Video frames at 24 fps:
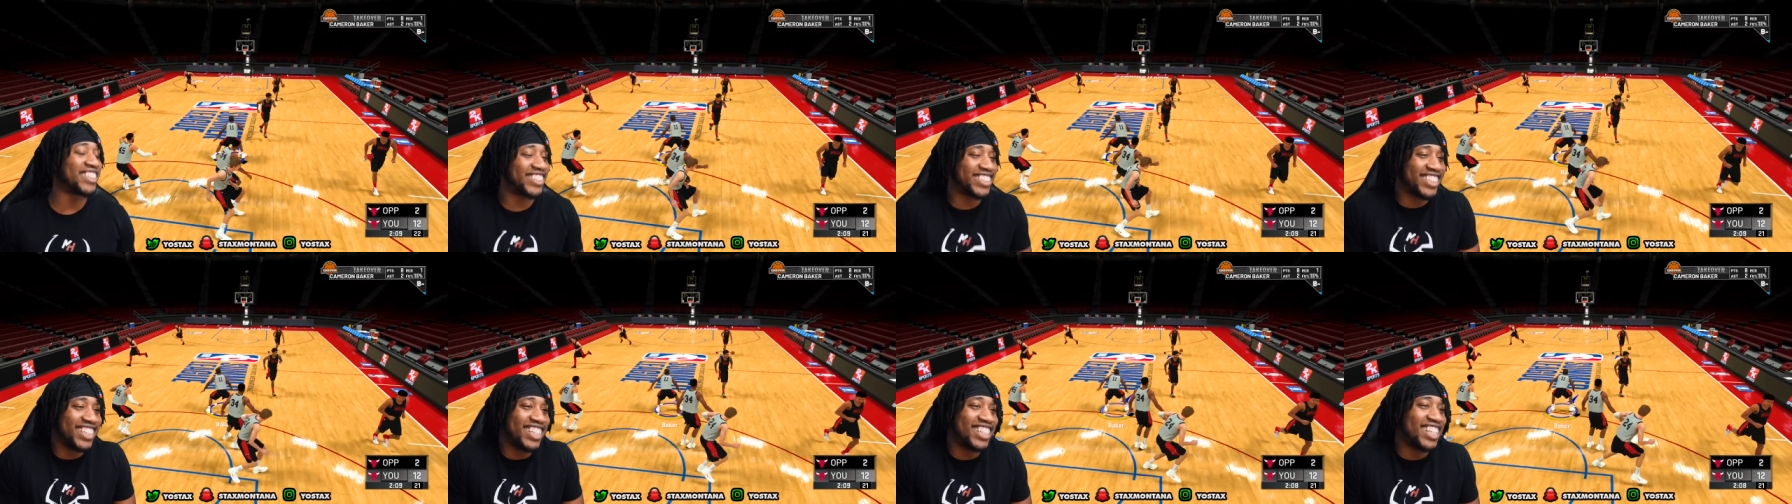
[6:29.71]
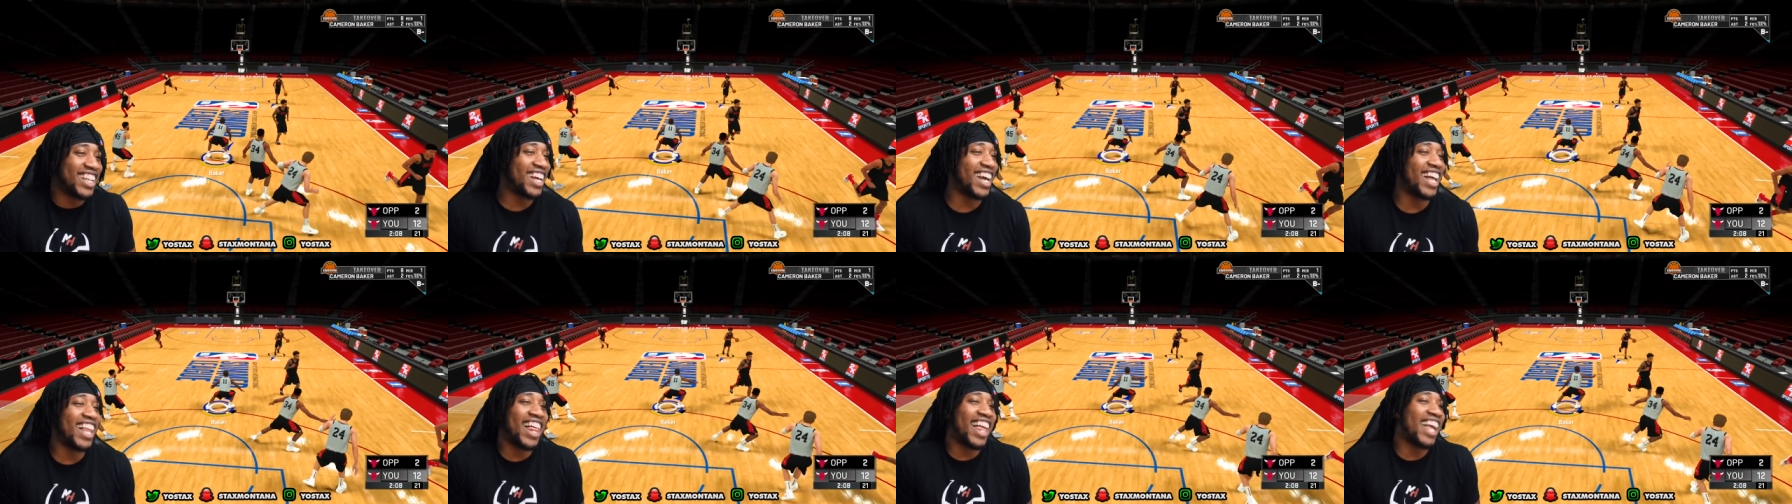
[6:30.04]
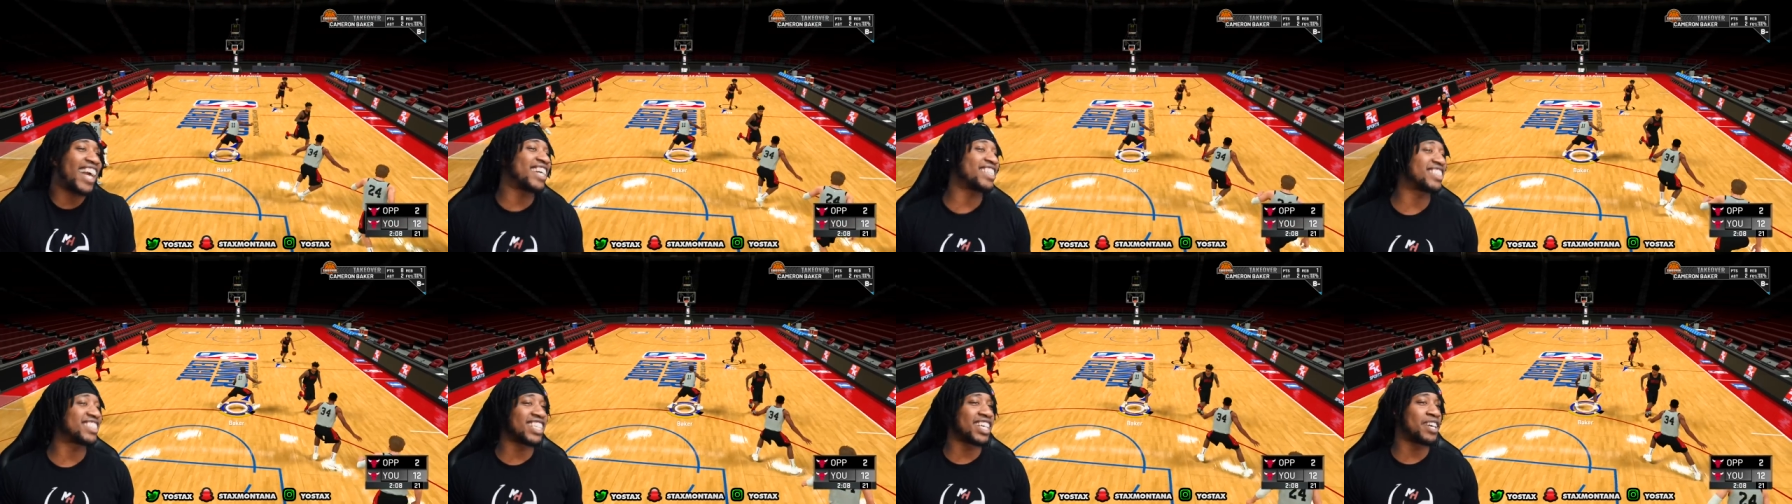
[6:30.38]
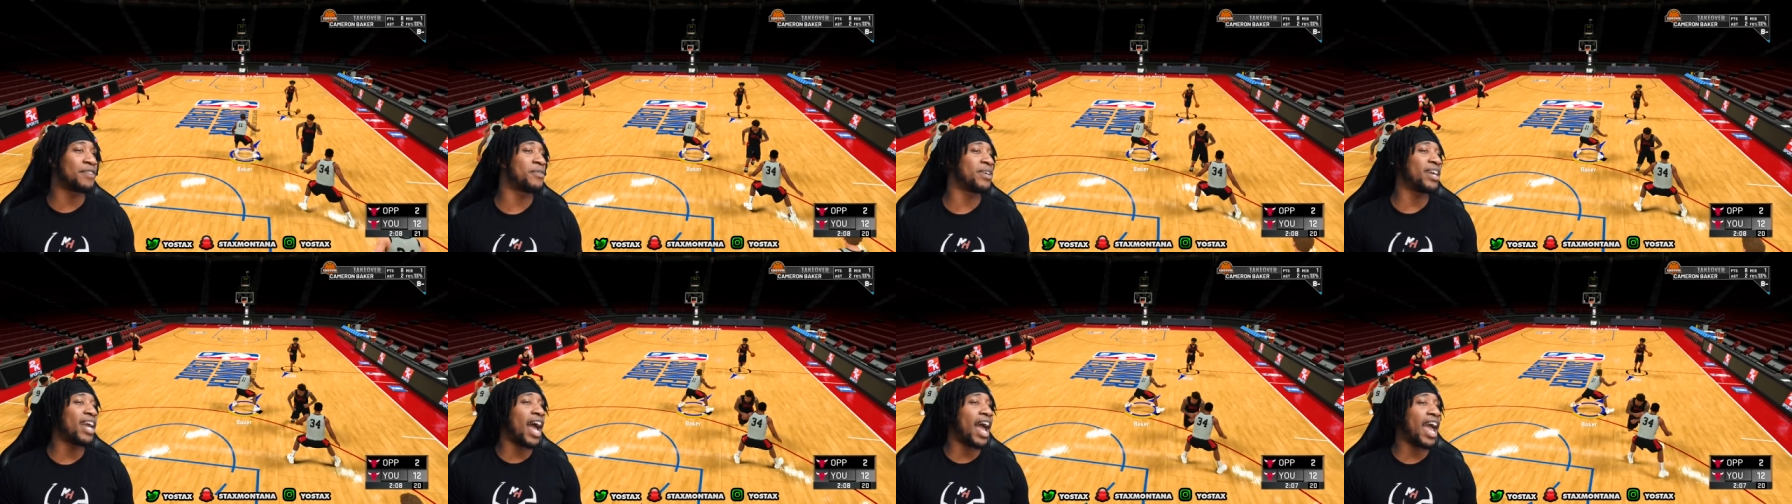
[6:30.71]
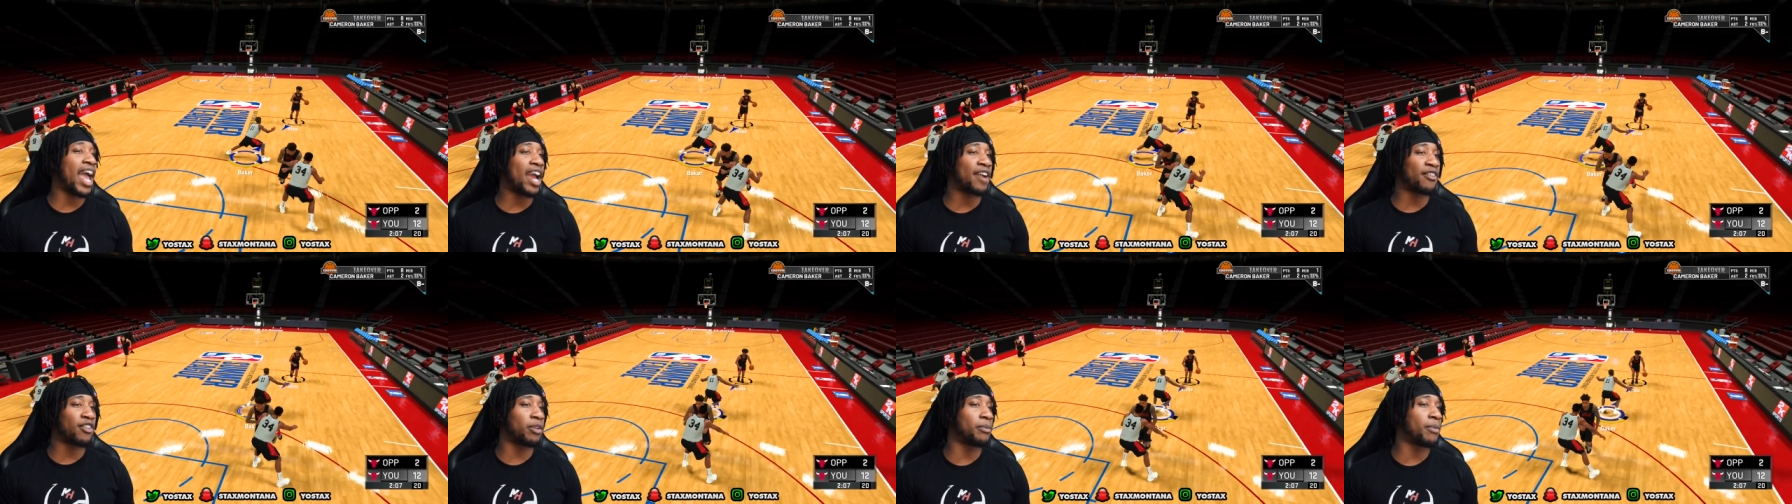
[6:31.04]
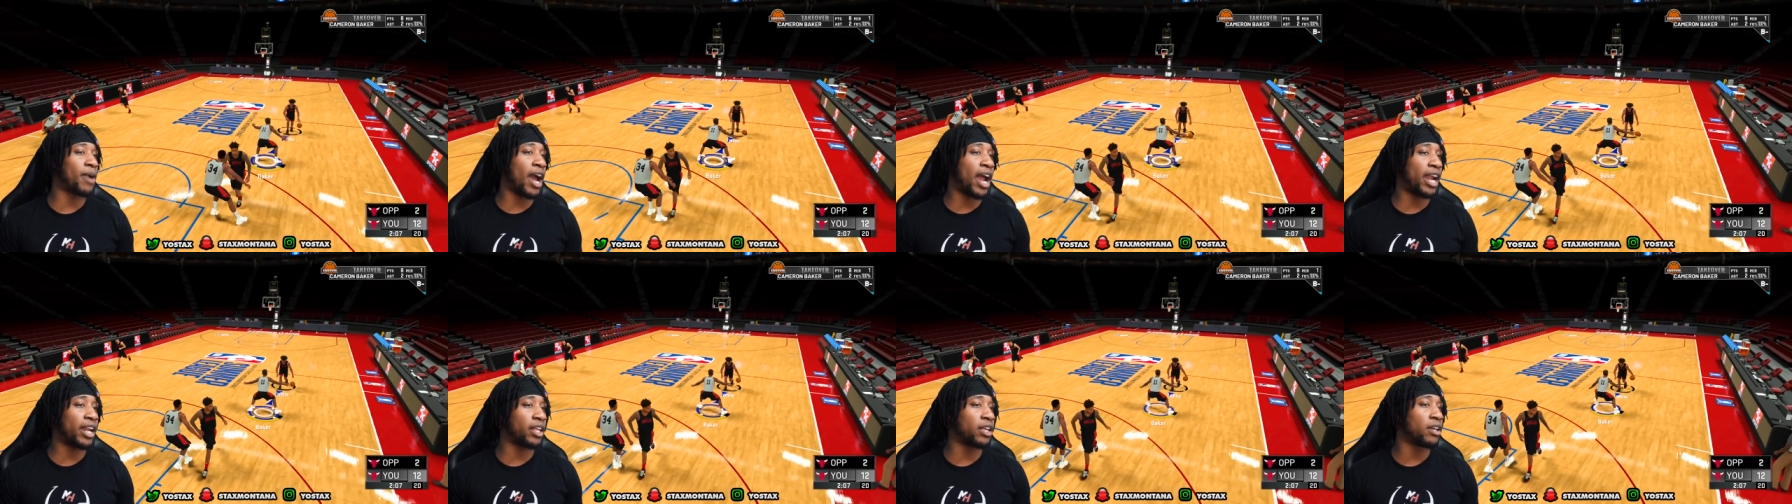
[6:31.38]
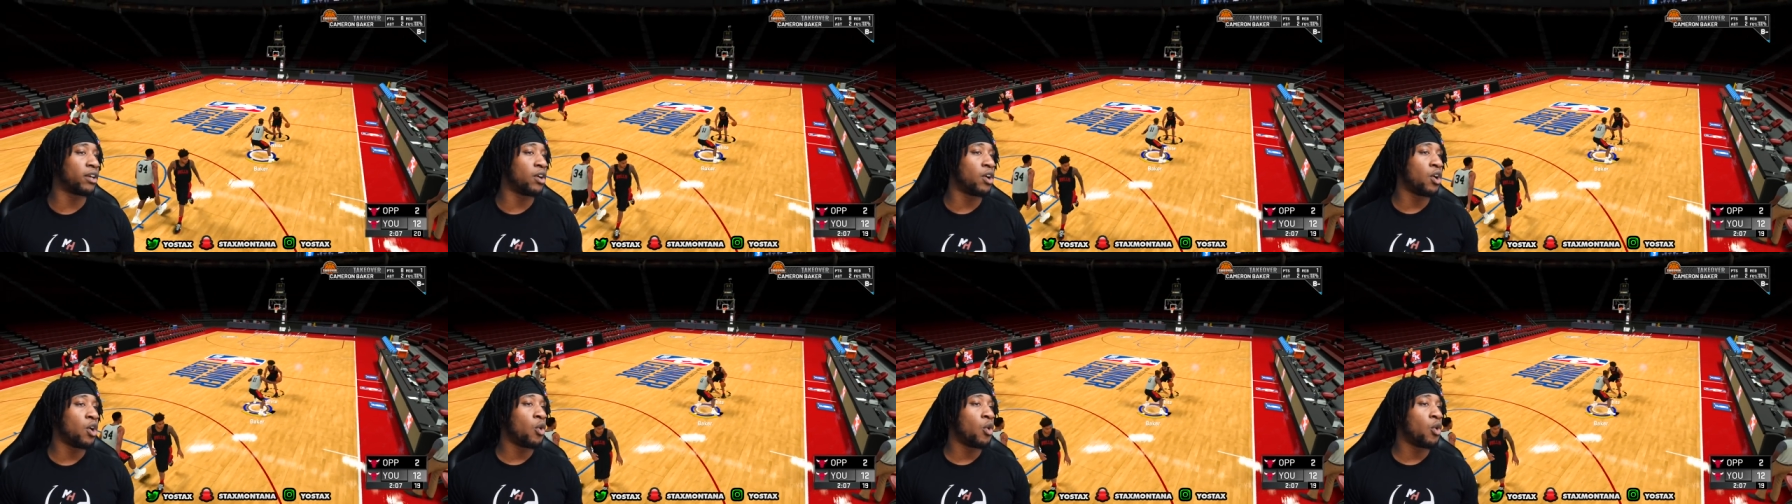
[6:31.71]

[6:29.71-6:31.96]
See, like, I said, we got everybody.